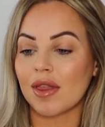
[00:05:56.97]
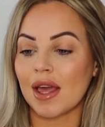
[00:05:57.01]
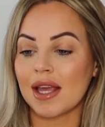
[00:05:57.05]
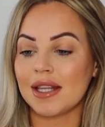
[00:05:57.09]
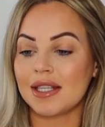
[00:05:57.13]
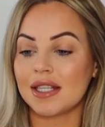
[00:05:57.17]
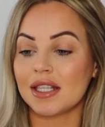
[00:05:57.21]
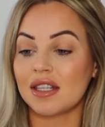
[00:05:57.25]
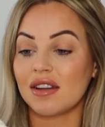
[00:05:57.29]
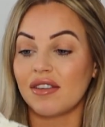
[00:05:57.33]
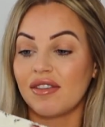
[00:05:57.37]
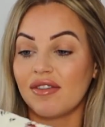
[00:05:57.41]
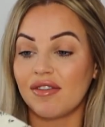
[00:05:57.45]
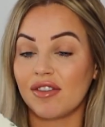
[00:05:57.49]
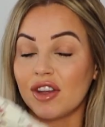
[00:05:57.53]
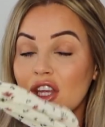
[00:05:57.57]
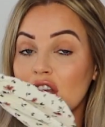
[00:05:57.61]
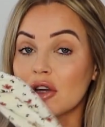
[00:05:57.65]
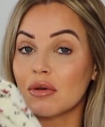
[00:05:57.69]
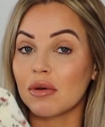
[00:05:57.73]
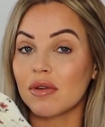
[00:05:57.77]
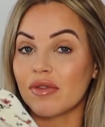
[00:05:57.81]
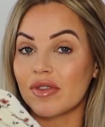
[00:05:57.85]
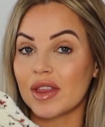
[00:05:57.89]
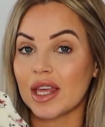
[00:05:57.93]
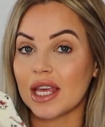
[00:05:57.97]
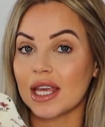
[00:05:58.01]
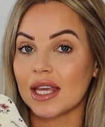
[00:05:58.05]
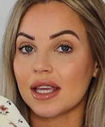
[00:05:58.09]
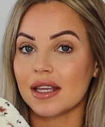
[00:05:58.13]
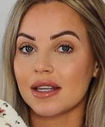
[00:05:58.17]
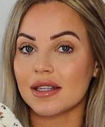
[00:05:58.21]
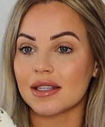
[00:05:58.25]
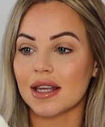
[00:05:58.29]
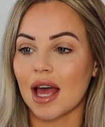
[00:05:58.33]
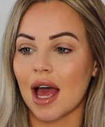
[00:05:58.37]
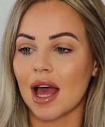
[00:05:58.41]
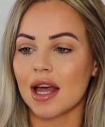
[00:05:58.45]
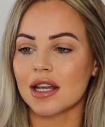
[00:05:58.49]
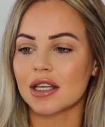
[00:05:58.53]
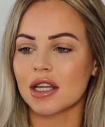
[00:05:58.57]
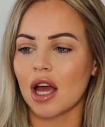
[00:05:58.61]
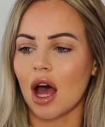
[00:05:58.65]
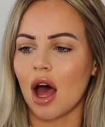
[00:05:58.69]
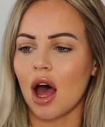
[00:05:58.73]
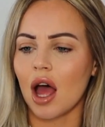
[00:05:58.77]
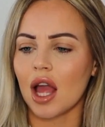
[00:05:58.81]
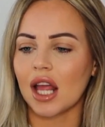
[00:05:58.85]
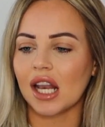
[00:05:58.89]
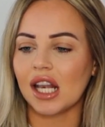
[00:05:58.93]
they did a few of these and
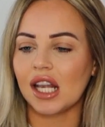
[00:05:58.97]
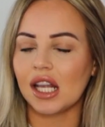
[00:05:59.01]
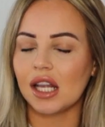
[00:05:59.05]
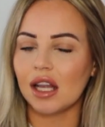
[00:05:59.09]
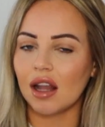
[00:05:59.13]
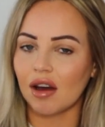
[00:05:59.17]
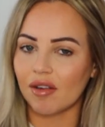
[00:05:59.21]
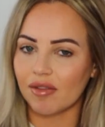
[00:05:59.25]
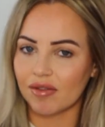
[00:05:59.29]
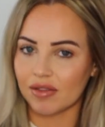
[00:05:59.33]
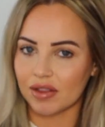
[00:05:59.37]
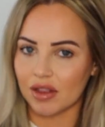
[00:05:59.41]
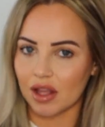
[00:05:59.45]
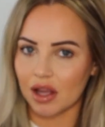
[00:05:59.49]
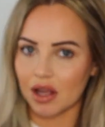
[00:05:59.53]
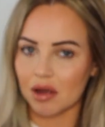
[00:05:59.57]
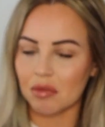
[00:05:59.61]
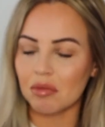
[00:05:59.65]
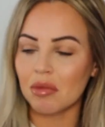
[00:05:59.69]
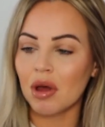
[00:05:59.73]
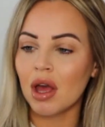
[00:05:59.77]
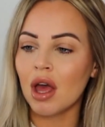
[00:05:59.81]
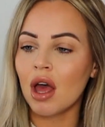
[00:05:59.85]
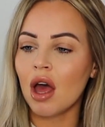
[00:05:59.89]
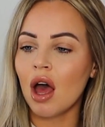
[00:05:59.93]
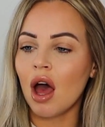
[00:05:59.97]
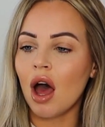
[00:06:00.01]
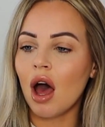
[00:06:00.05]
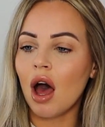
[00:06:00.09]
I loved them.